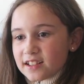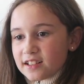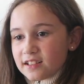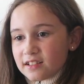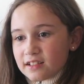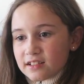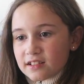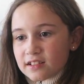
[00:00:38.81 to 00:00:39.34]

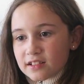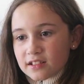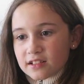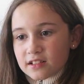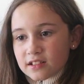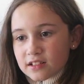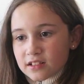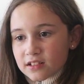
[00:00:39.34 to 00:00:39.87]

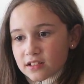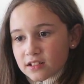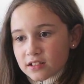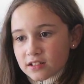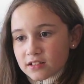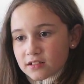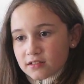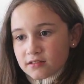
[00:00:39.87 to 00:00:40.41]

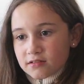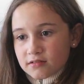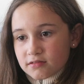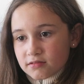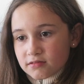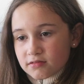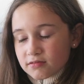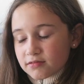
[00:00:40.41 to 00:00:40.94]

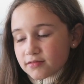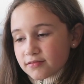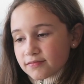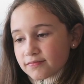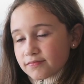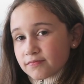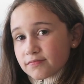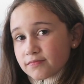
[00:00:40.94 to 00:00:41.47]

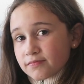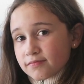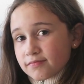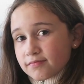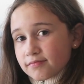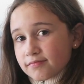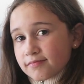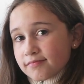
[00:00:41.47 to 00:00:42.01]

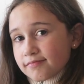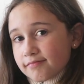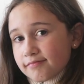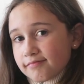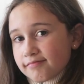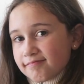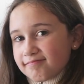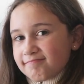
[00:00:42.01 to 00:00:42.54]

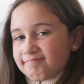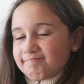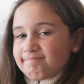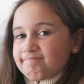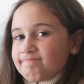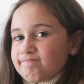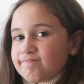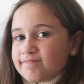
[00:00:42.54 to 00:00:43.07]

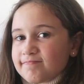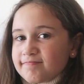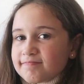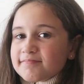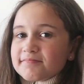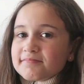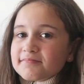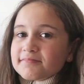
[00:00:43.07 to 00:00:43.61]

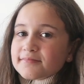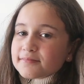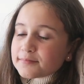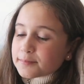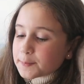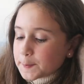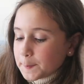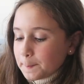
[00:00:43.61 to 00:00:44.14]

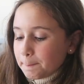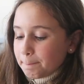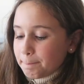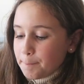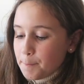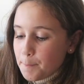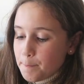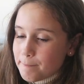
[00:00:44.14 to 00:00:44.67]

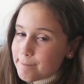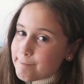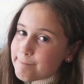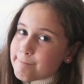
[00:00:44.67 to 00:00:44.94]
(not speaking)